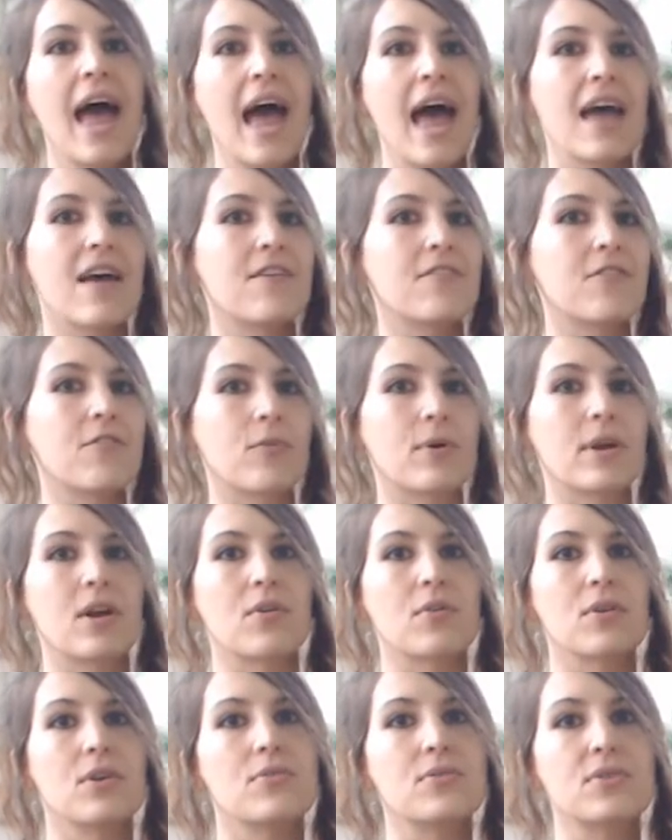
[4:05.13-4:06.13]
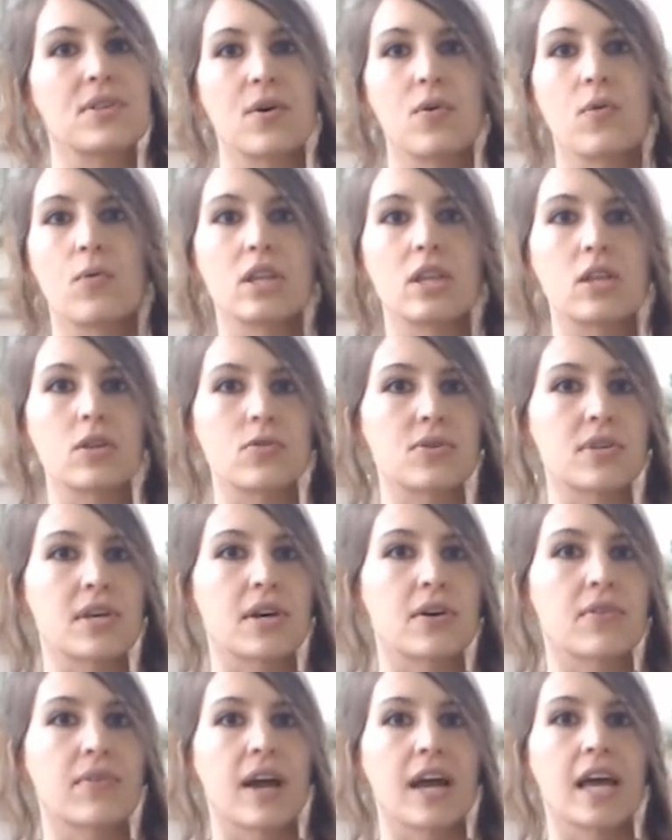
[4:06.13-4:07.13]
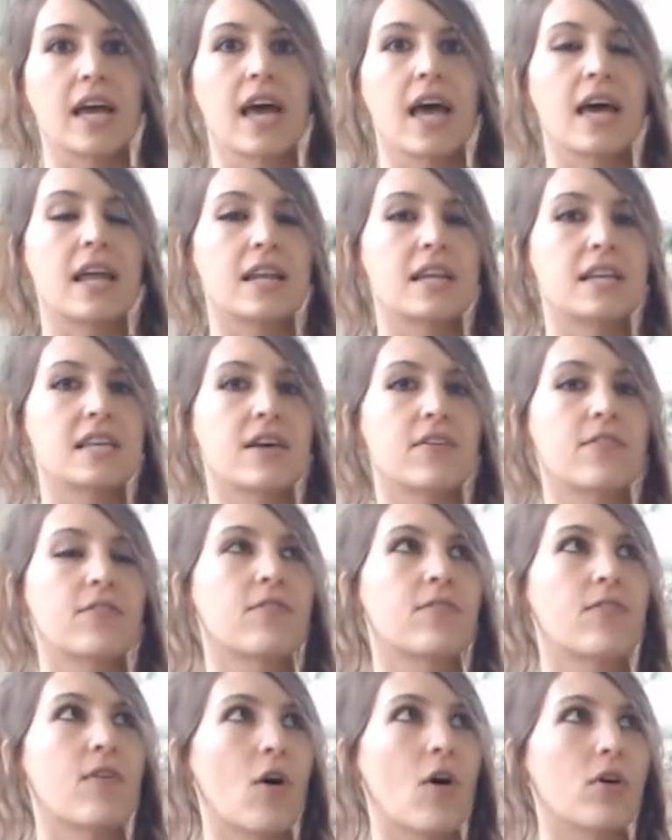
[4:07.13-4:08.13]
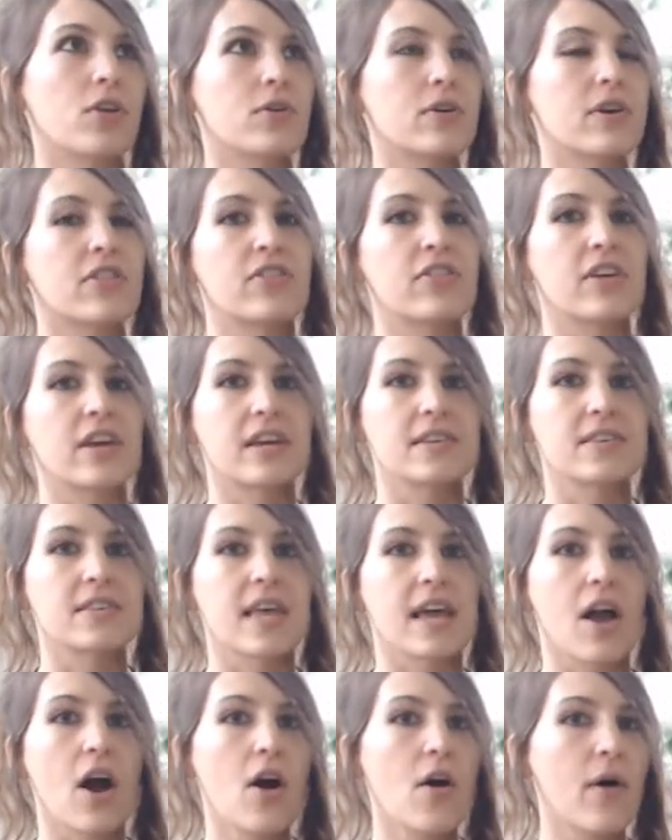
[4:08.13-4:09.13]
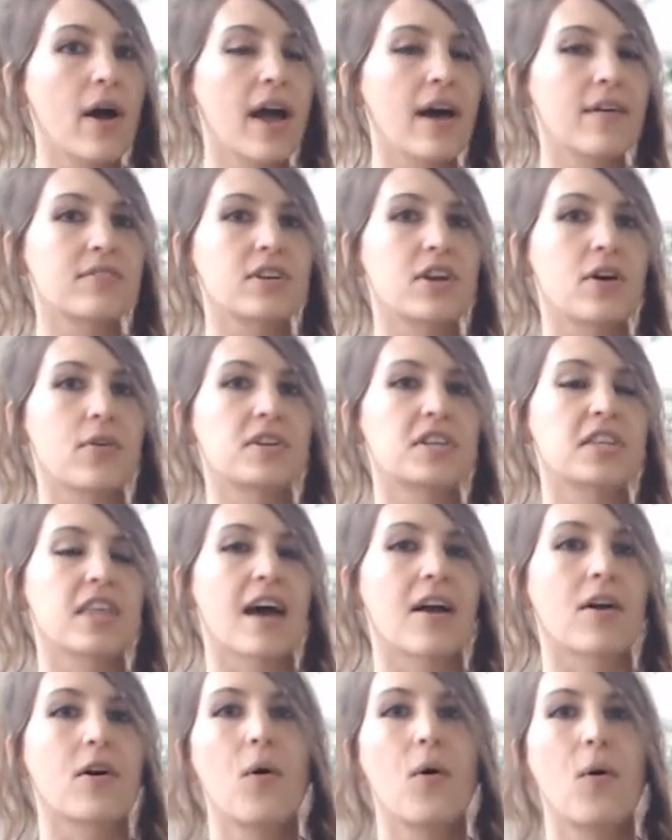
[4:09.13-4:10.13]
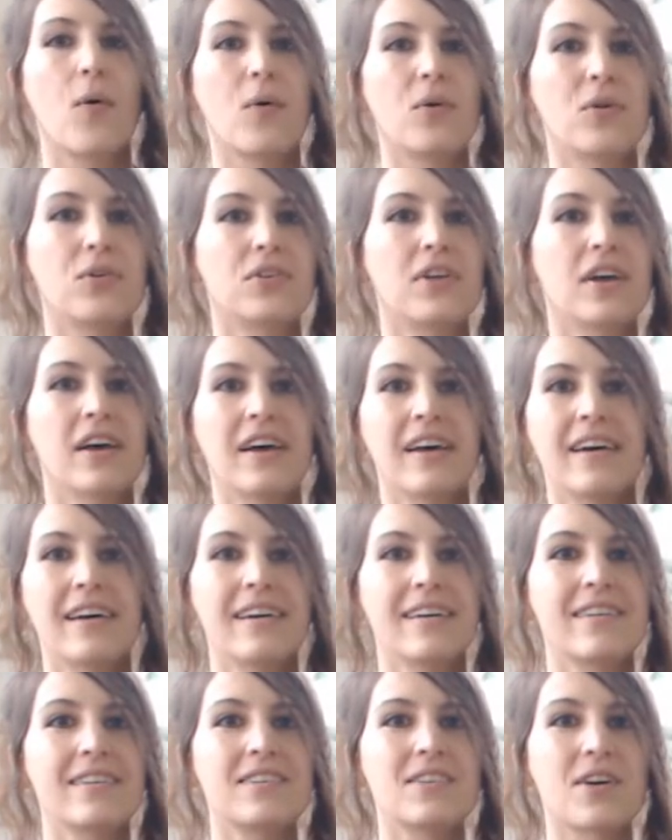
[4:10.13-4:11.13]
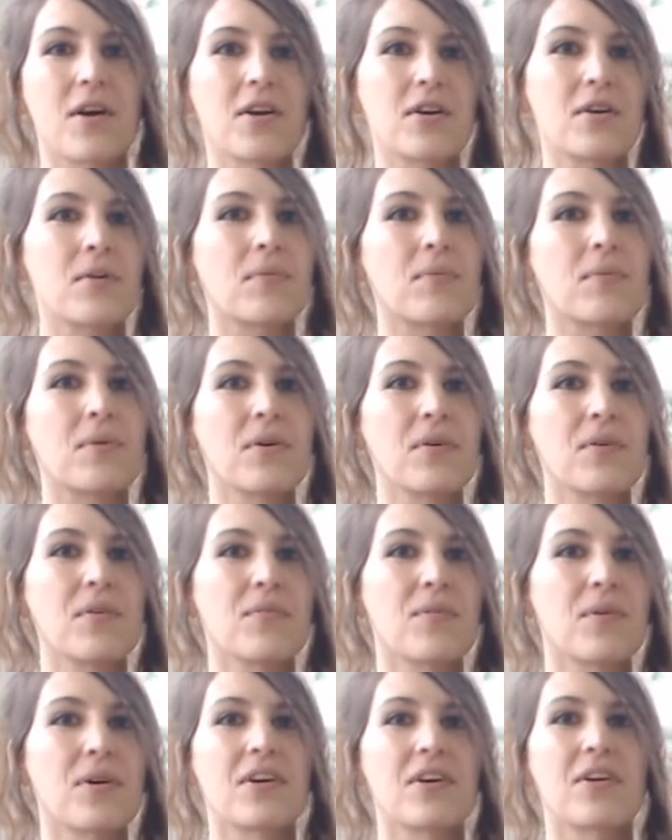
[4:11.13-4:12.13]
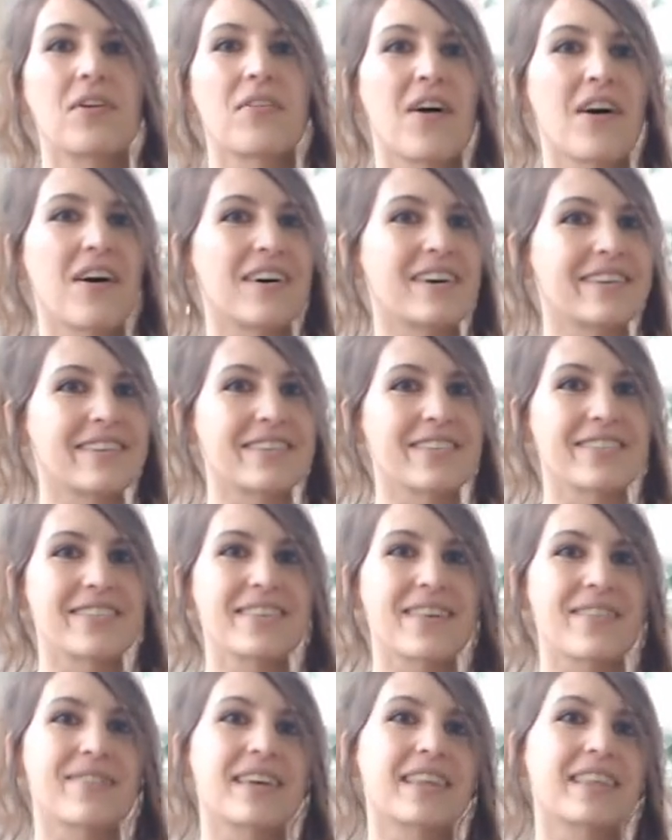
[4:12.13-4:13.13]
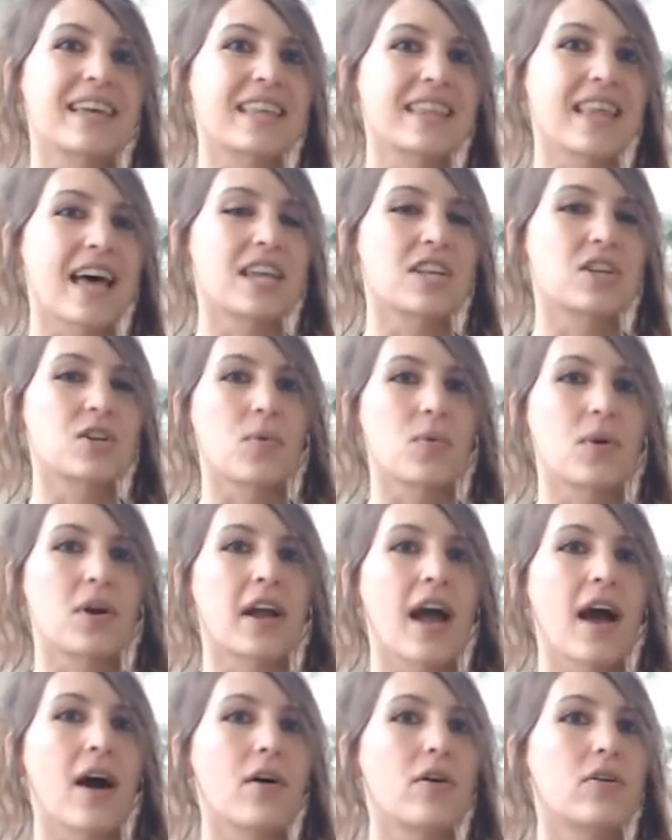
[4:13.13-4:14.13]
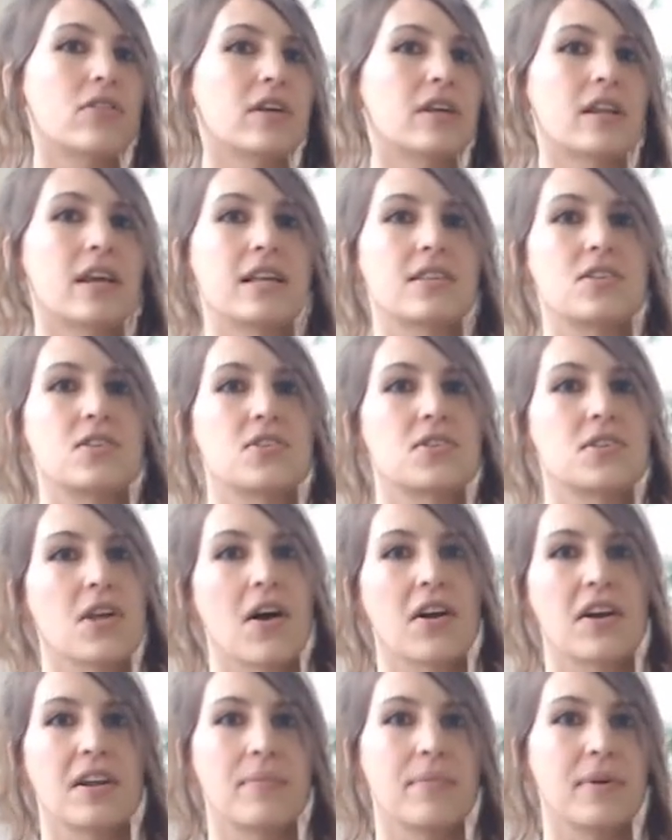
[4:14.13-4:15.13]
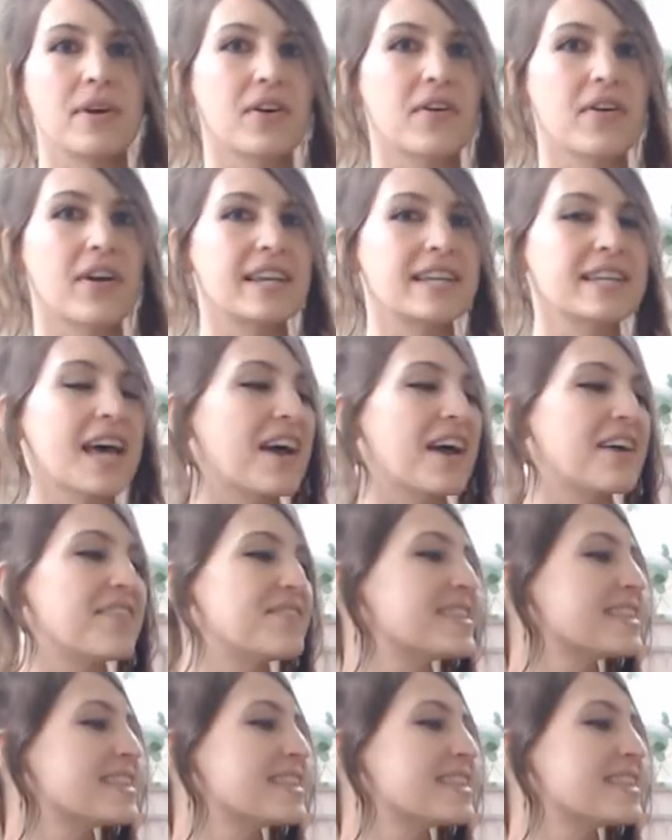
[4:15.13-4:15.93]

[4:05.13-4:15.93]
If we don't use it, we lose it, right? And if all you can think is like, oh, I have to go into that cold, dark room or garage or something like that to work out, then it's just not going to be a great time.